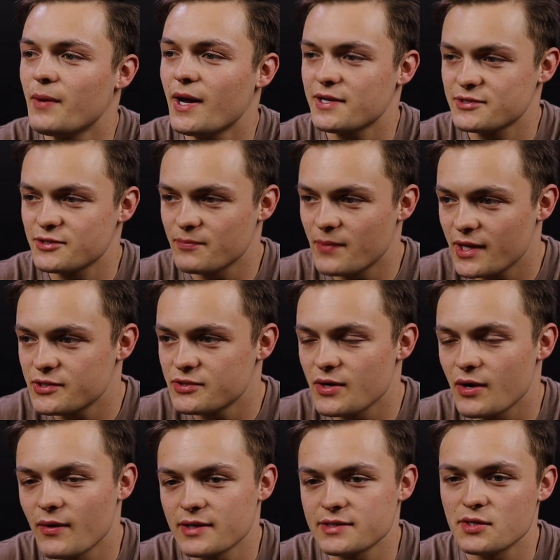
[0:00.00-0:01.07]
Pastor
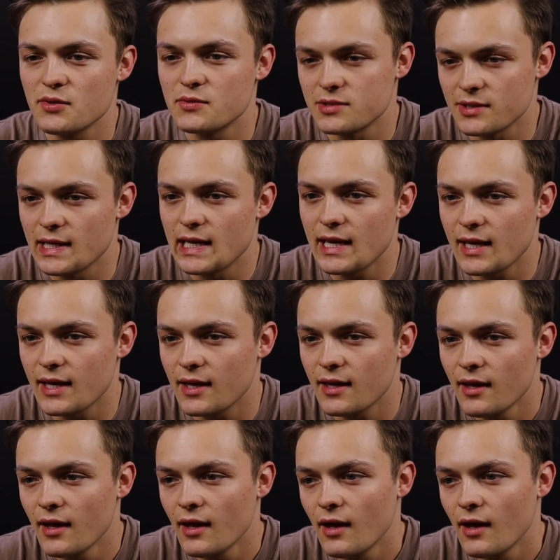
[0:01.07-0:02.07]
Pedro, as he was leading it,